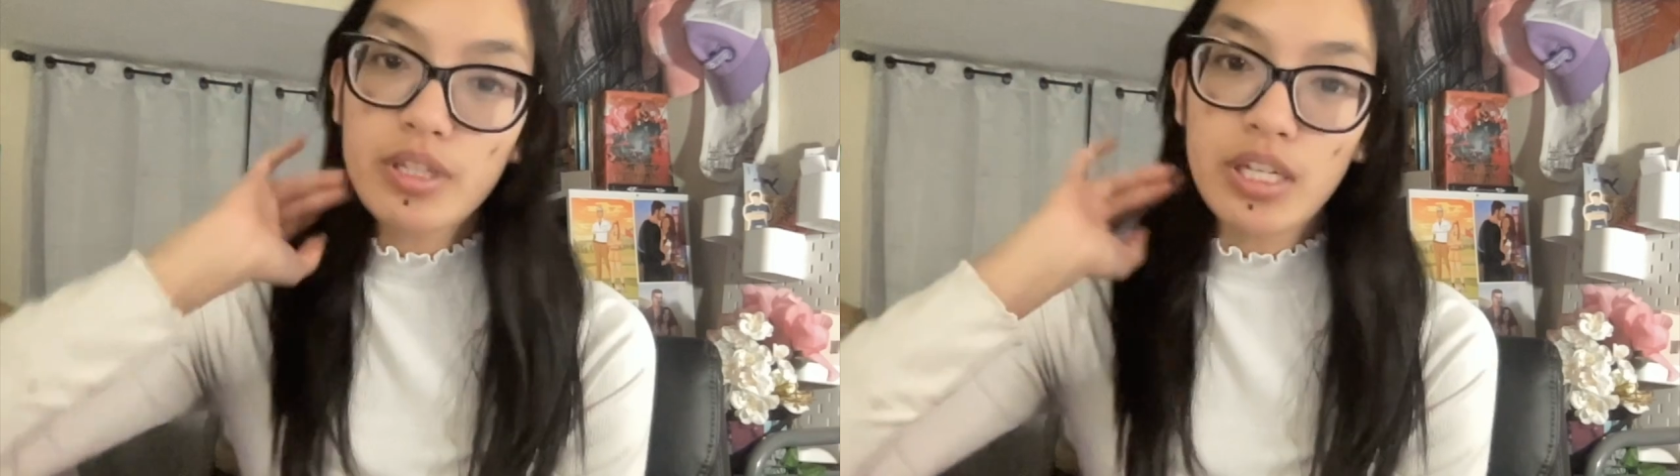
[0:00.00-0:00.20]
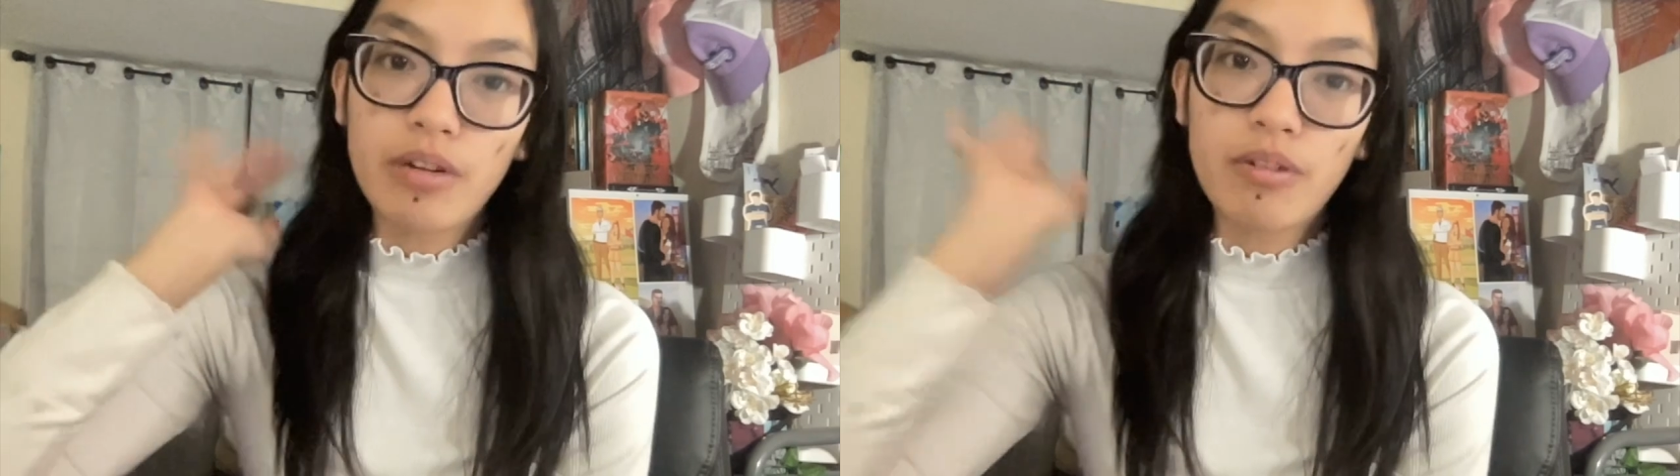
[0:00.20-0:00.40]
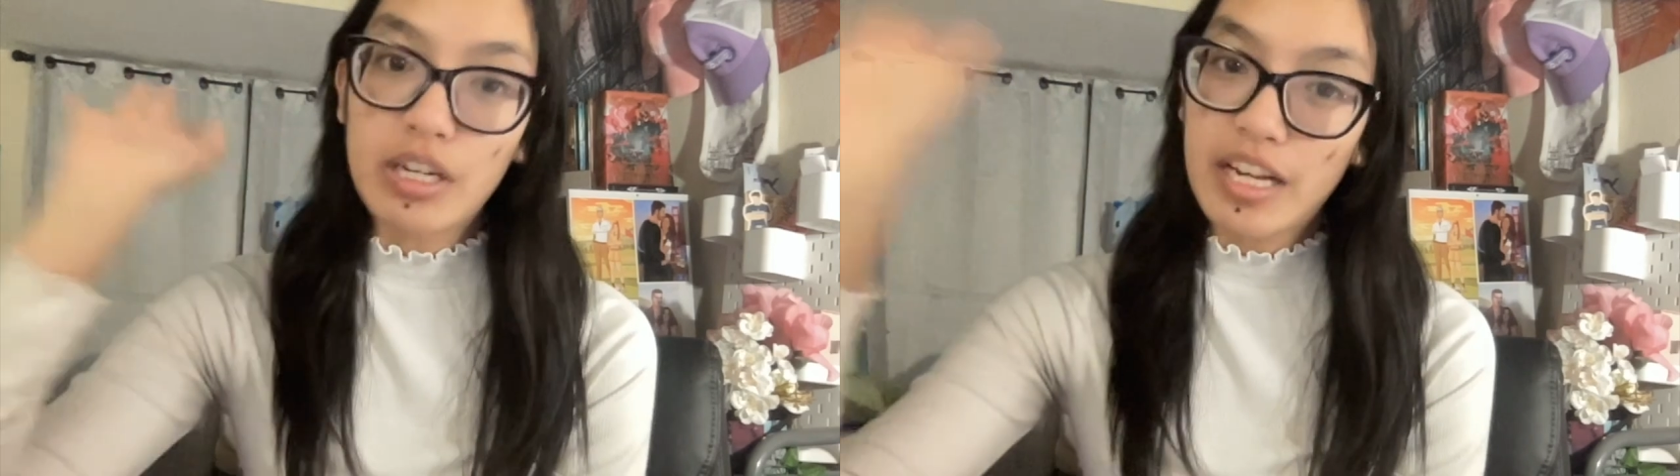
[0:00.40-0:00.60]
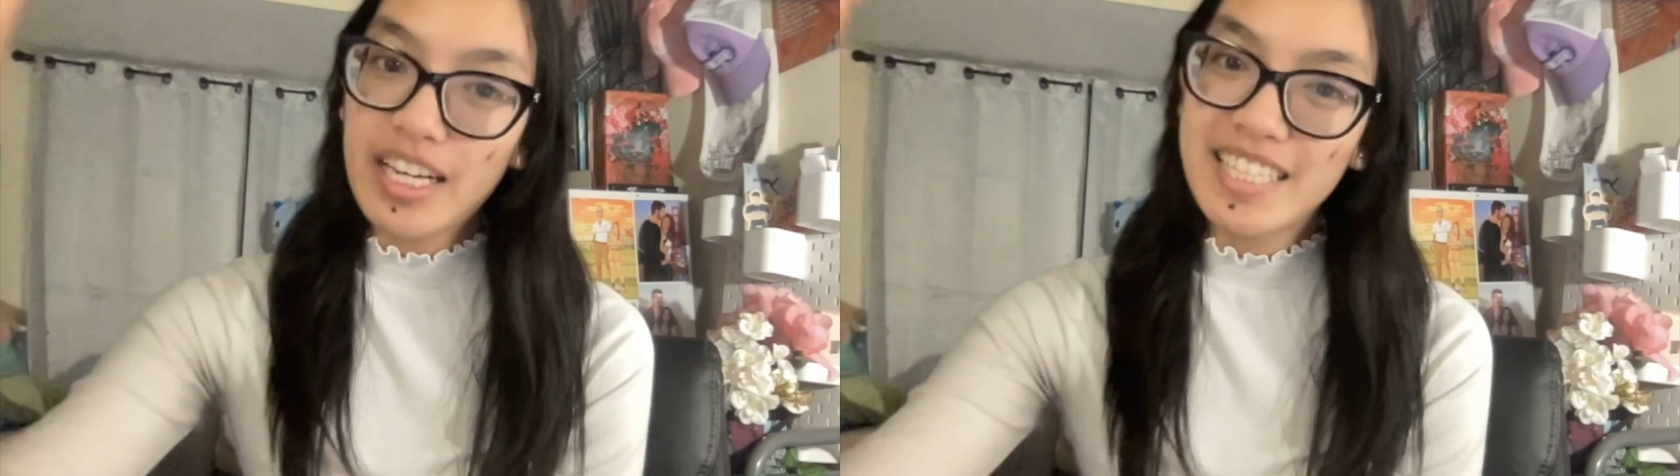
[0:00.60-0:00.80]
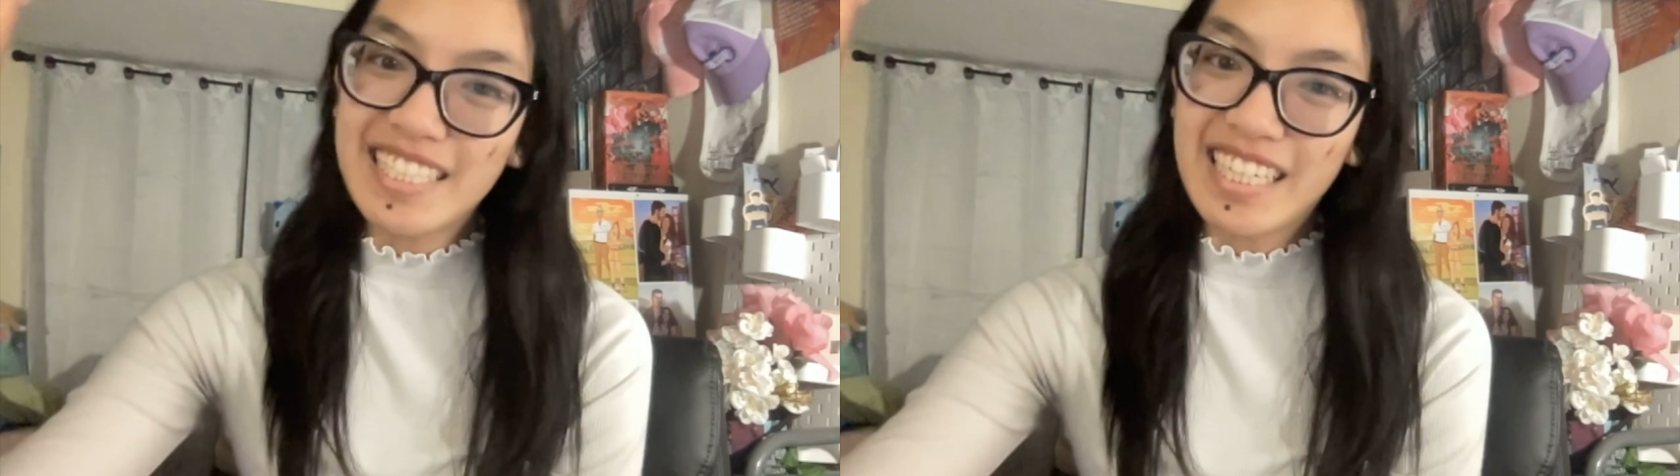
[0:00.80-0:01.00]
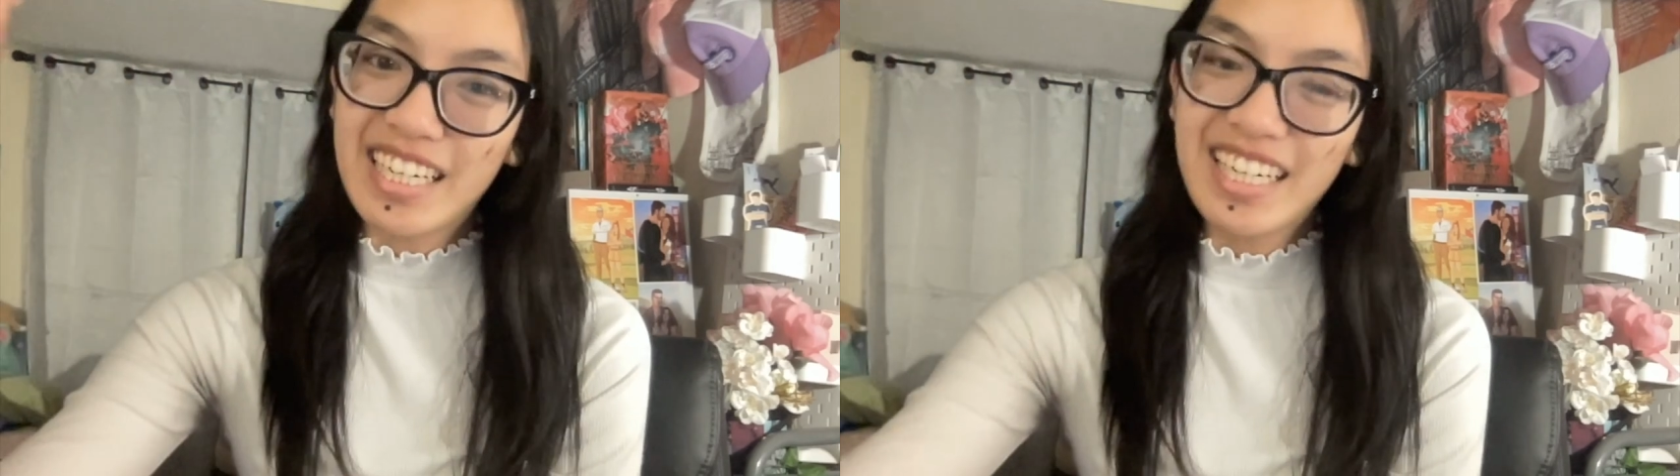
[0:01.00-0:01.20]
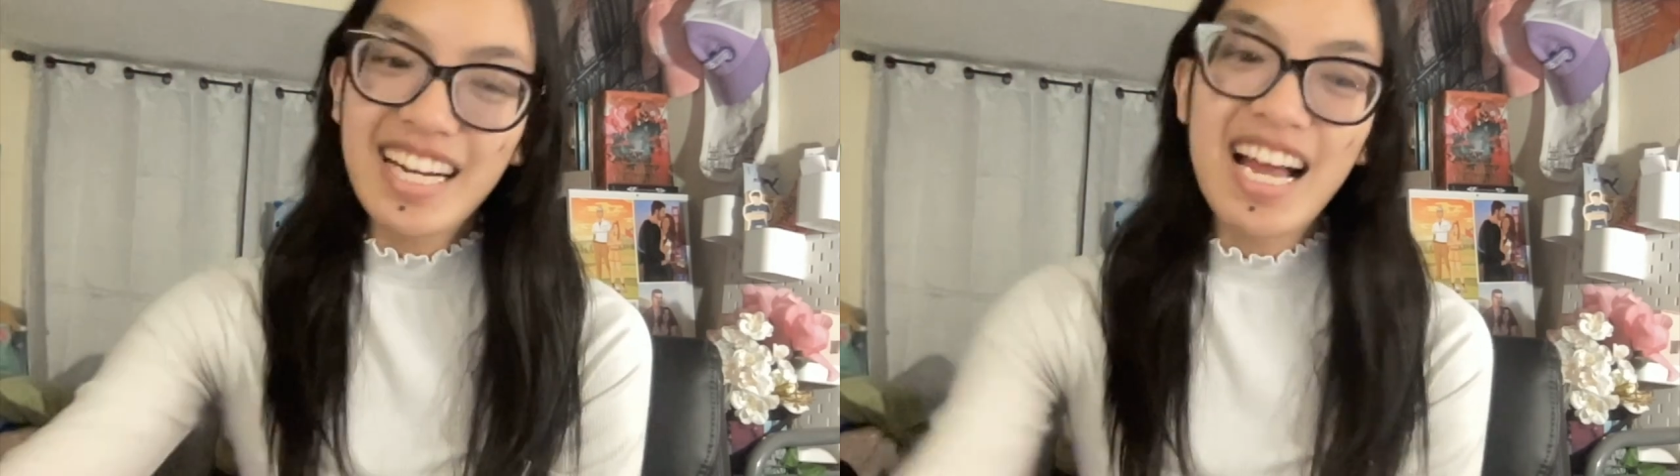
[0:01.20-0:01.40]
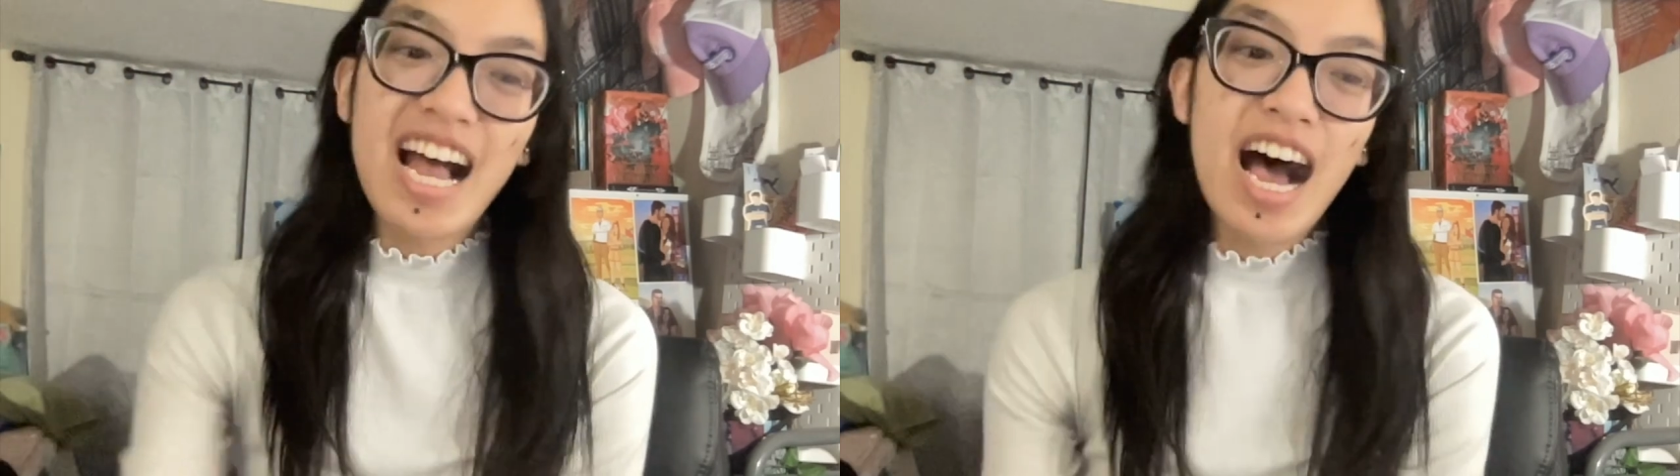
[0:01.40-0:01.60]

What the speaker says: excited for next year.